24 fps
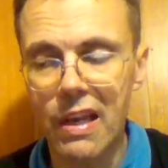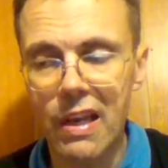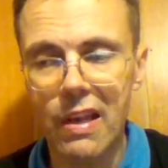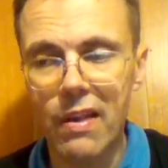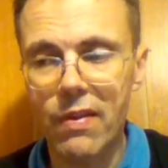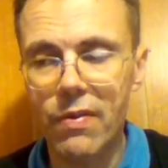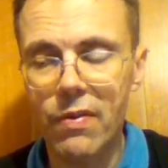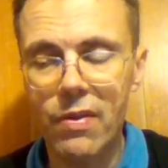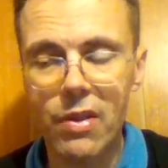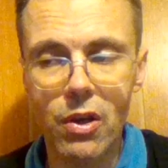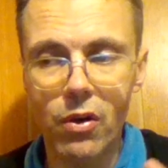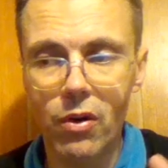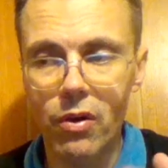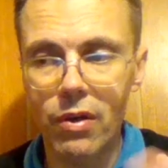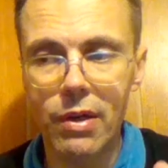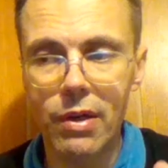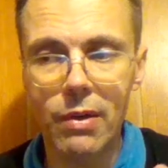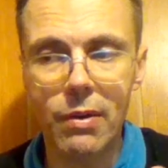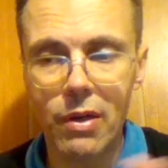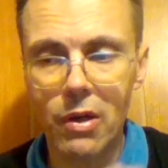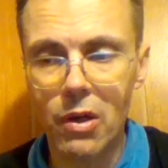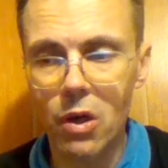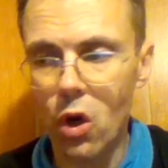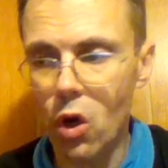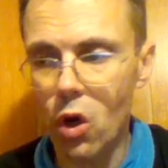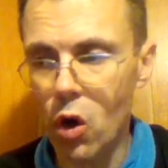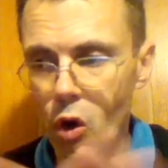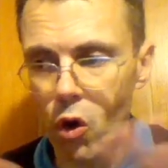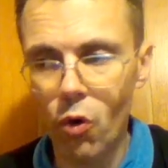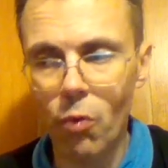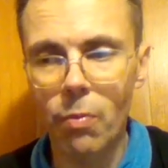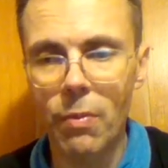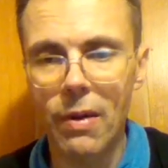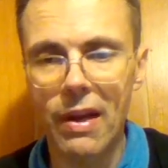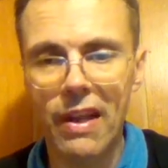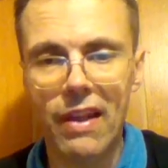and the only
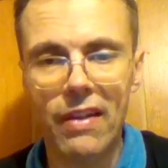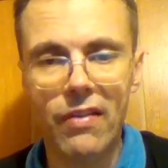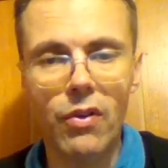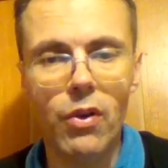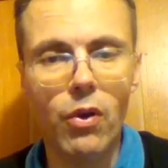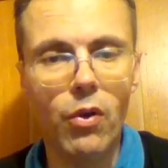homeland,